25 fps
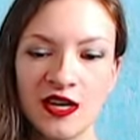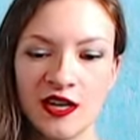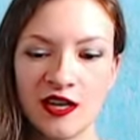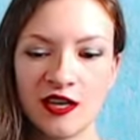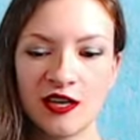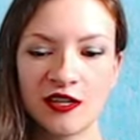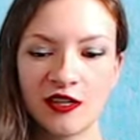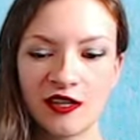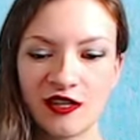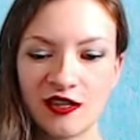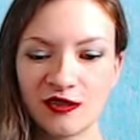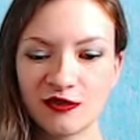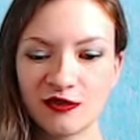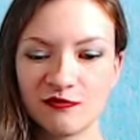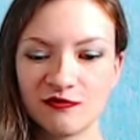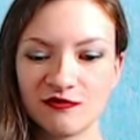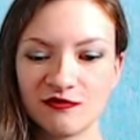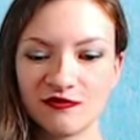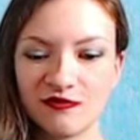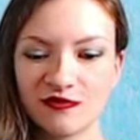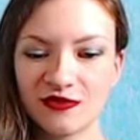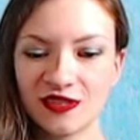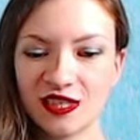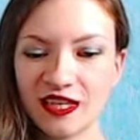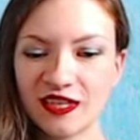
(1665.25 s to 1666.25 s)

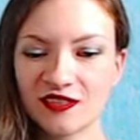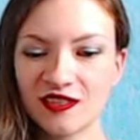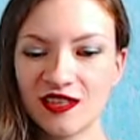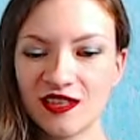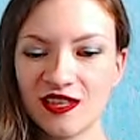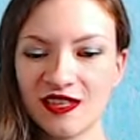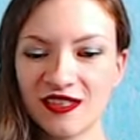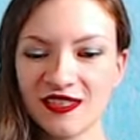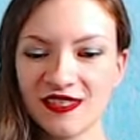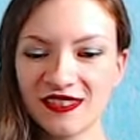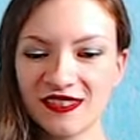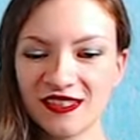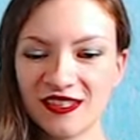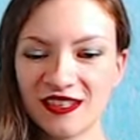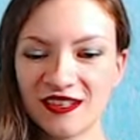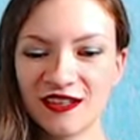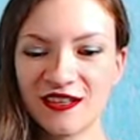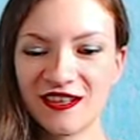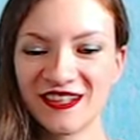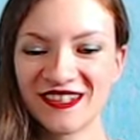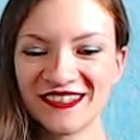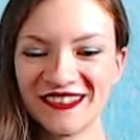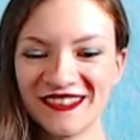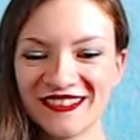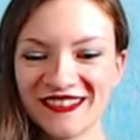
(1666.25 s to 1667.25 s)
like this
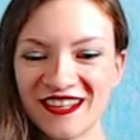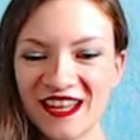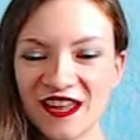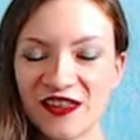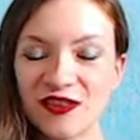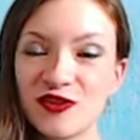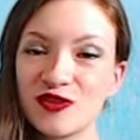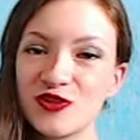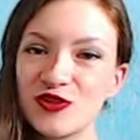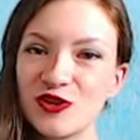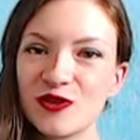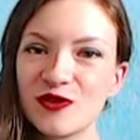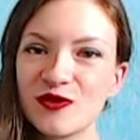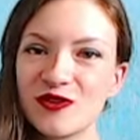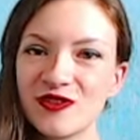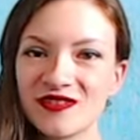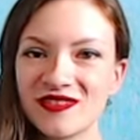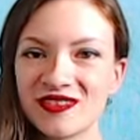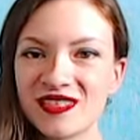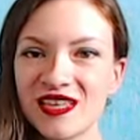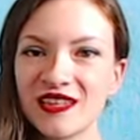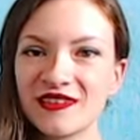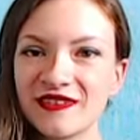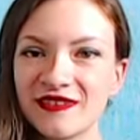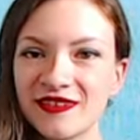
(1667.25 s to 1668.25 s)
and show you
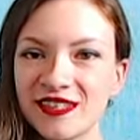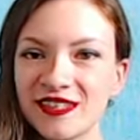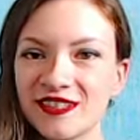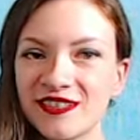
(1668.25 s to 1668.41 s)
something.